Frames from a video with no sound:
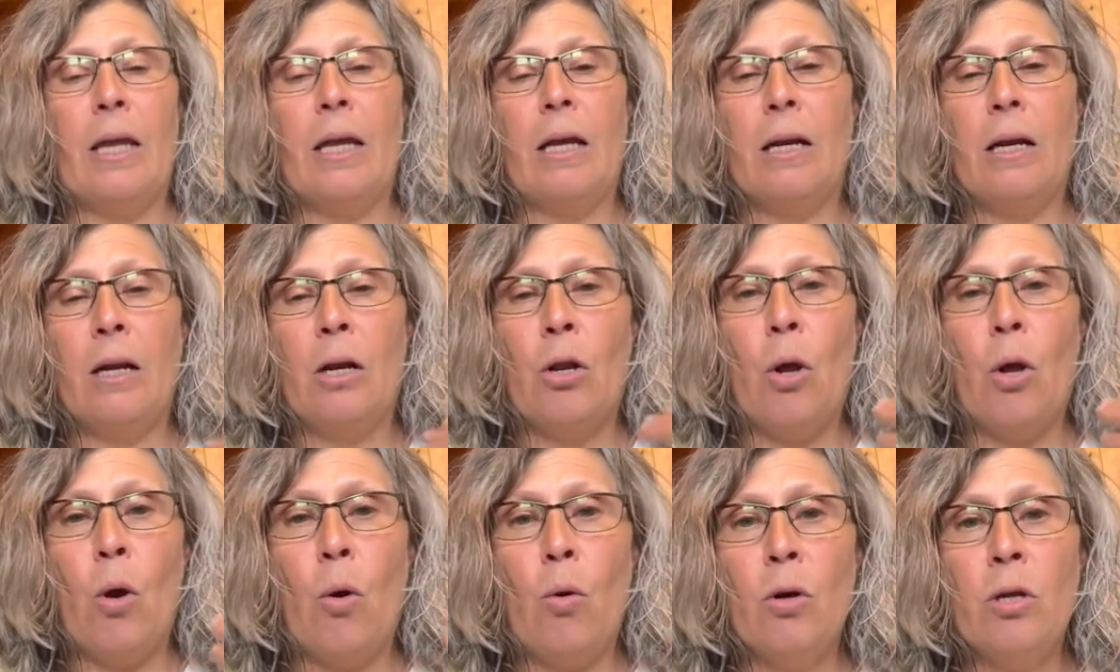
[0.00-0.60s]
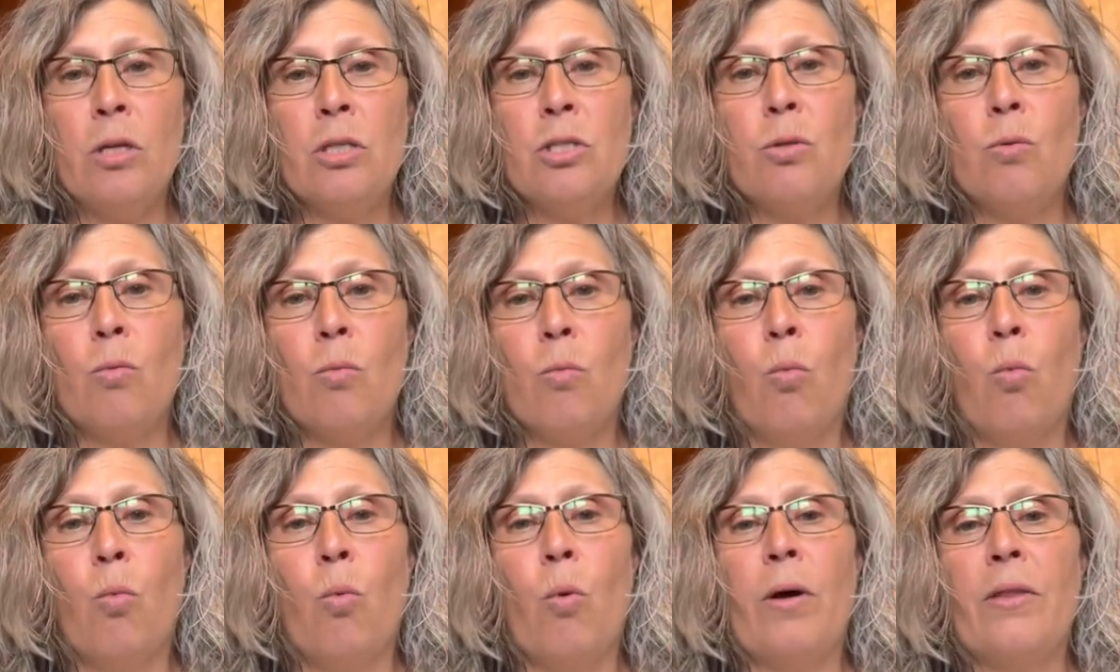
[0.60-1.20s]
Notice
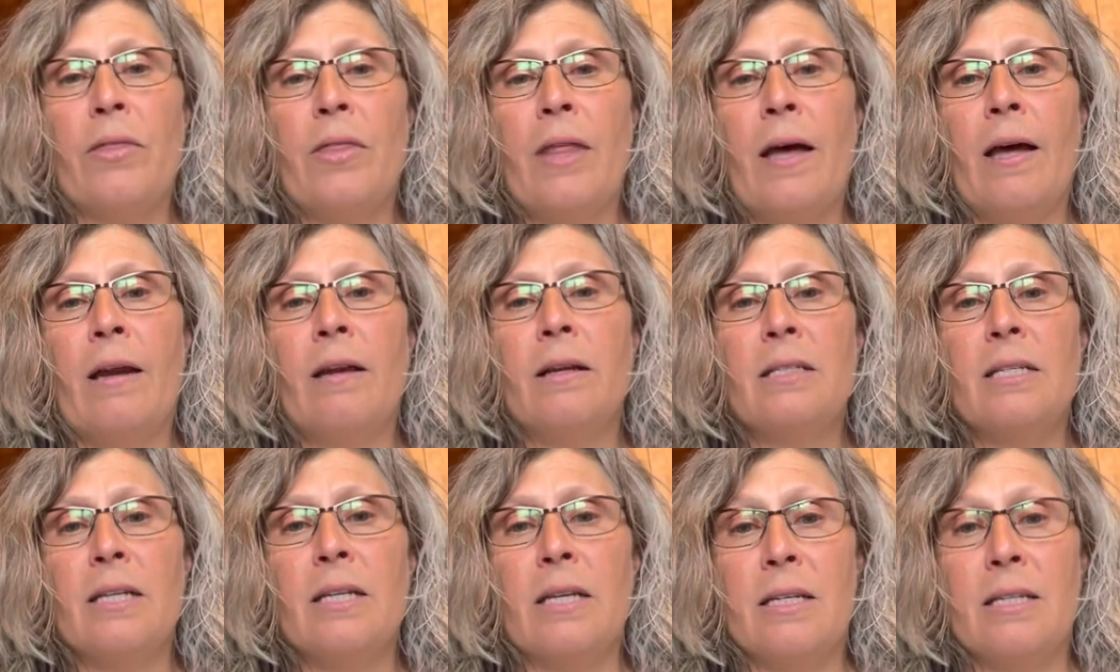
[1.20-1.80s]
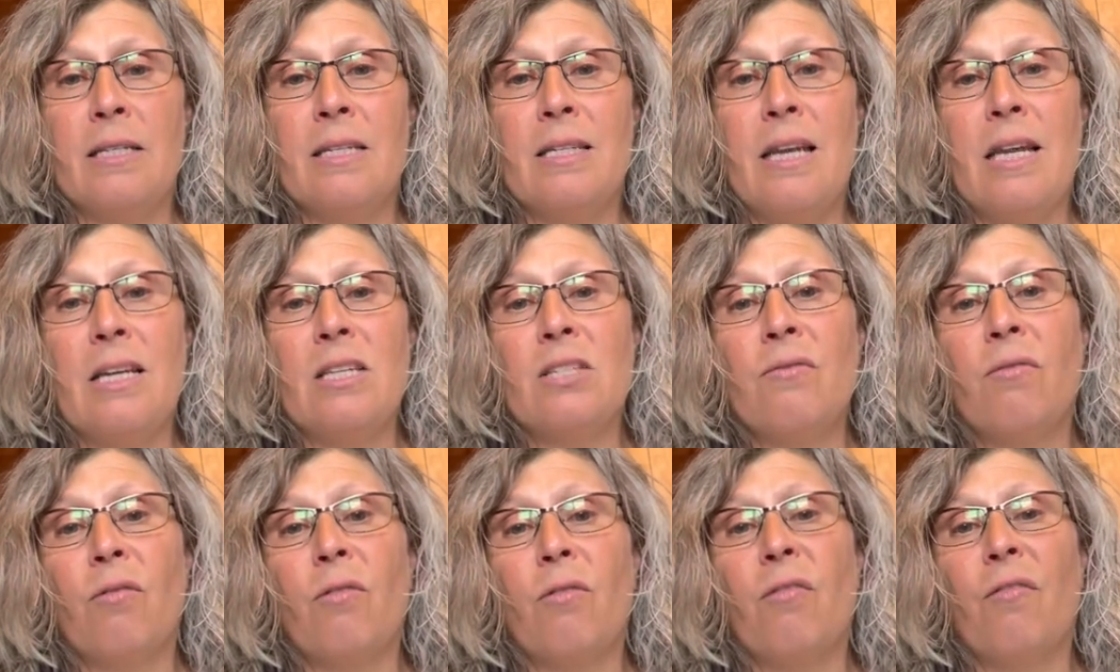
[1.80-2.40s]
what that
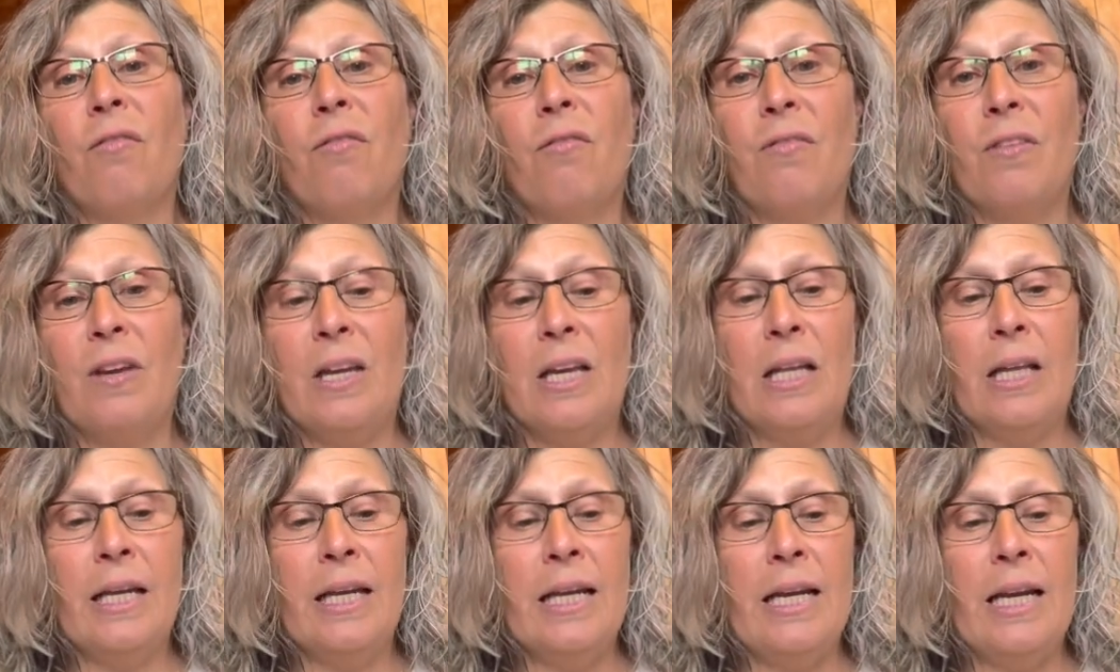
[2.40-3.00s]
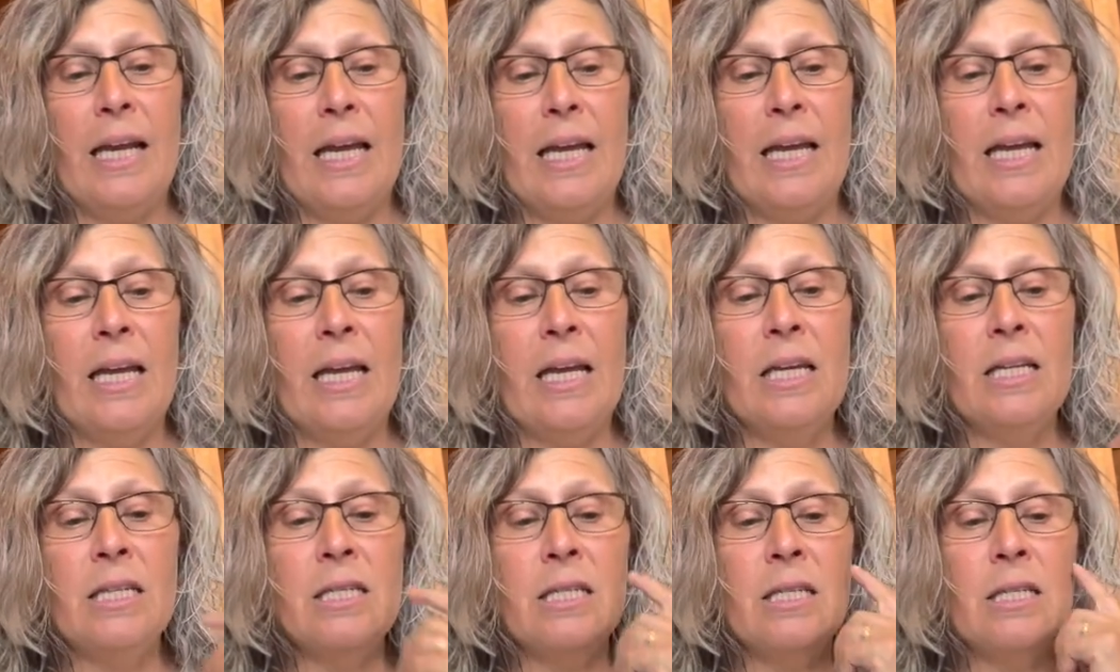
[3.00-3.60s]
successful feeling
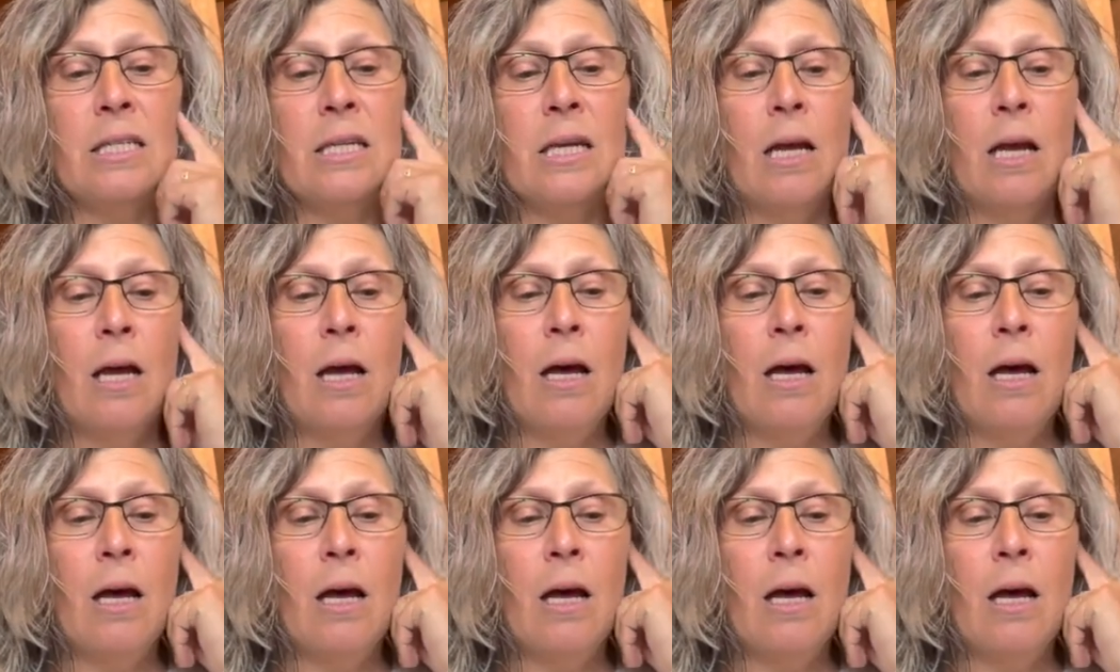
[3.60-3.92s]
is,